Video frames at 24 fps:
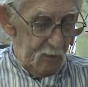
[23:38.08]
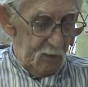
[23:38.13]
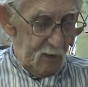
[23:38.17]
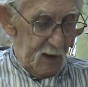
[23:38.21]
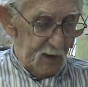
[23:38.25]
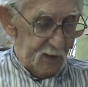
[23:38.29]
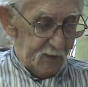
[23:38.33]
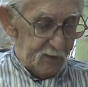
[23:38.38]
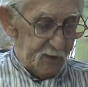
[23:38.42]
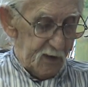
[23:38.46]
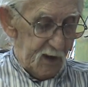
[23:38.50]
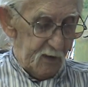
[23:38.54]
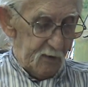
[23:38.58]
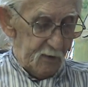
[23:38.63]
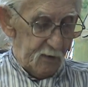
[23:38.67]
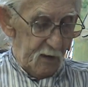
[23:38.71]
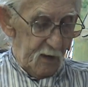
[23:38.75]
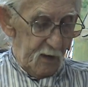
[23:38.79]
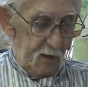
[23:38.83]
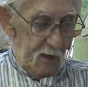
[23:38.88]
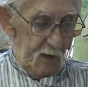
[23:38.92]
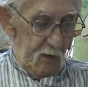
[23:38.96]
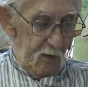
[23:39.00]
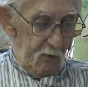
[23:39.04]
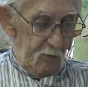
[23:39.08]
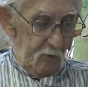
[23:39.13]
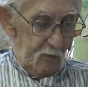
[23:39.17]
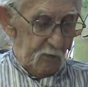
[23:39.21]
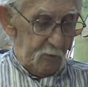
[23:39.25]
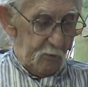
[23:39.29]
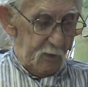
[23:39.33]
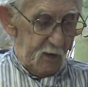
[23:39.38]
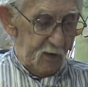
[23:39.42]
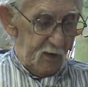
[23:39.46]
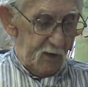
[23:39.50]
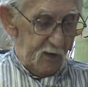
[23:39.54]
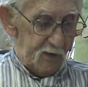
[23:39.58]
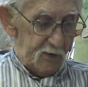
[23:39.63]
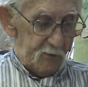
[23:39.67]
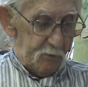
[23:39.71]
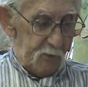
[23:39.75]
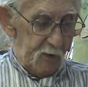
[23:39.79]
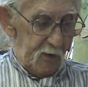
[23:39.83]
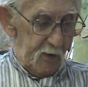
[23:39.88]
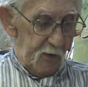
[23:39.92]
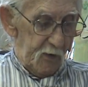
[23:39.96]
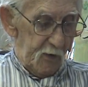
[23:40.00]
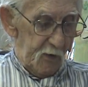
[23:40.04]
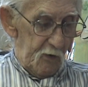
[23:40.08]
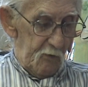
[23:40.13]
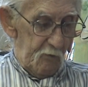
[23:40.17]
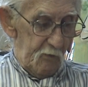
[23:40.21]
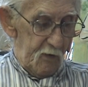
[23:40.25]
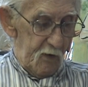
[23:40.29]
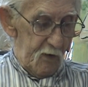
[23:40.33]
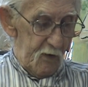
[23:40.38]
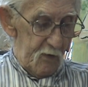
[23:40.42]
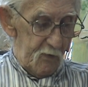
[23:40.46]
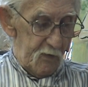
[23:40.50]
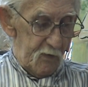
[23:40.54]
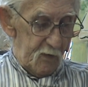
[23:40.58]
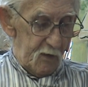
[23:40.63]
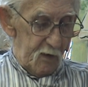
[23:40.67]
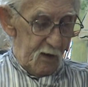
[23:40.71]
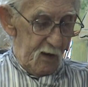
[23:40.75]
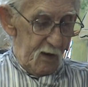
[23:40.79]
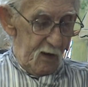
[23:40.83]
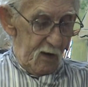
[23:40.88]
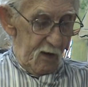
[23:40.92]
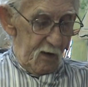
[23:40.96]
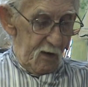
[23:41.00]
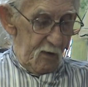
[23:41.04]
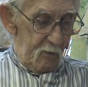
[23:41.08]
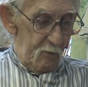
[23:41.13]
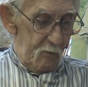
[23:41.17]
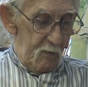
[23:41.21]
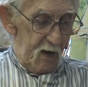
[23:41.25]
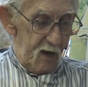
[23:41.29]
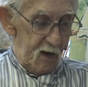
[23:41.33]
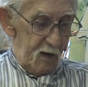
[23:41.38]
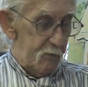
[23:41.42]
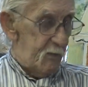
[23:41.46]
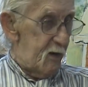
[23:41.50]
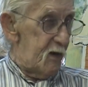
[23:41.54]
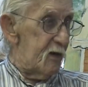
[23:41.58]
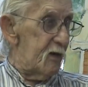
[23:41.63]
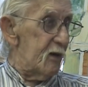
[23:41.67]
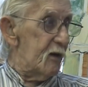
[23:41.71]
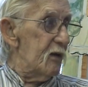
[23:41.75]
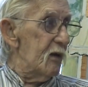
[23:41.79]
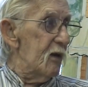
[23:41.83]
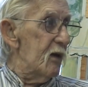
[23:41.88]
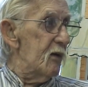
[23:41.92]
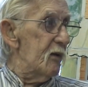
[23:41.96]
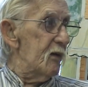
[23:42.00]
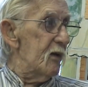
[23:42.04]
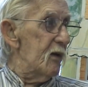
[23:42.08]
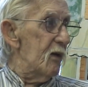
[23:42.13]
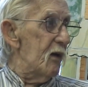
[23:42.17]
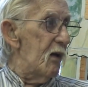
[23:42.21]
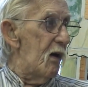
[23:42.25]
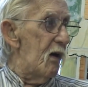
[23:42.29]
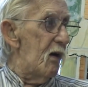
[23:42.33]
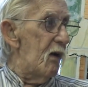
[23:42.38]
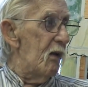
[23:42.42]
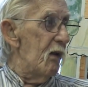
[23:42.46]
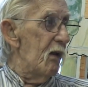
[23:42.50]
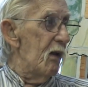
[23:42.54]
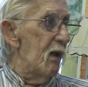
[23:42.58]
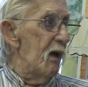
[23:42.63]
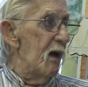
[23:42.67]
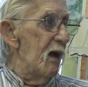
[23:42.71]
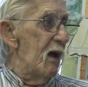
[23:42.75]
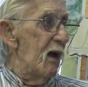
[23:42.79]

Unless that would be this building over here that might have been the Colonial Hall.